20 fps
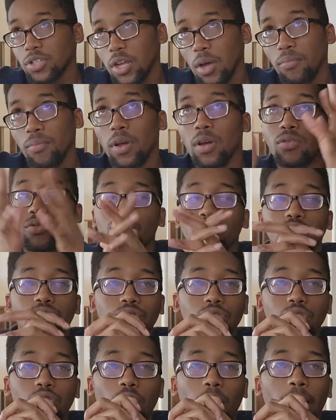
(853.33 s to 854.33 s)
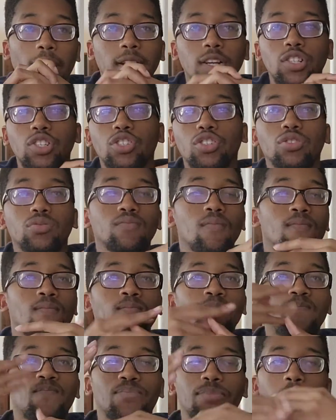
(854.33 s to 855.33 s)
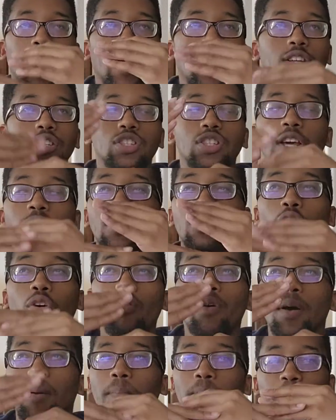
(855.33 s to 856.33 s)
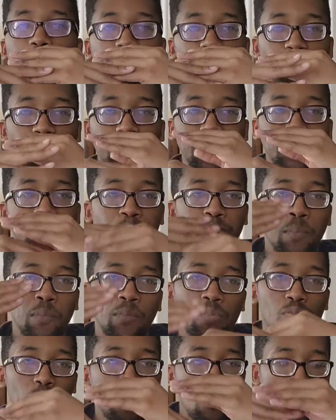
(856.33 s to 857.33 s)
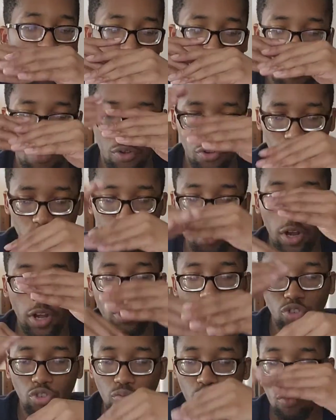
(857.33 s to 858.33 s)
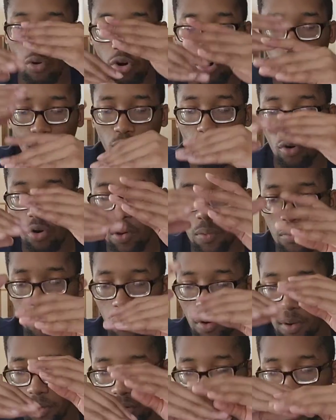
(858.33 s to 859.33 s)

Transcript: something else. You know, I stay going. Just try to do more and more and more and